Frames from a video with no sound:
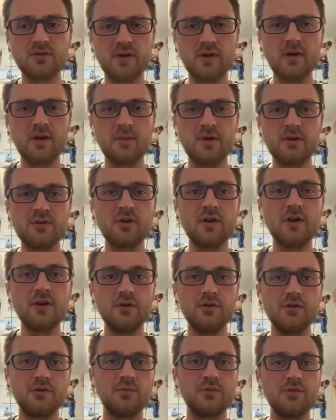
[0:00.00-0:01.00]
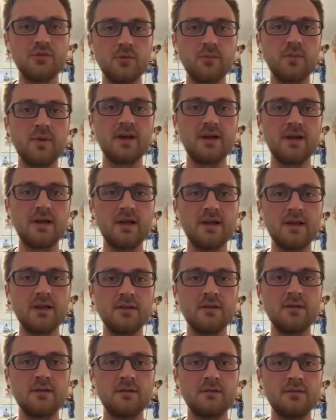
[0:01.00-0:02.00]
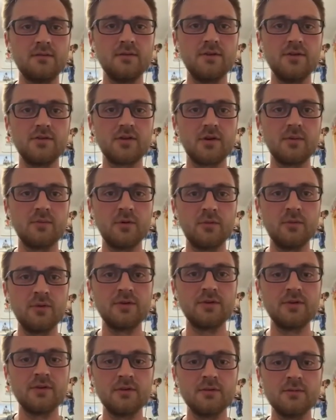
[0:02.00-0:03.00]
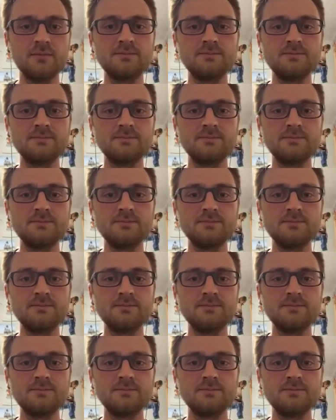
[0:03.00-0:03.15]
out, I might try to do some snow bike again this coming winter.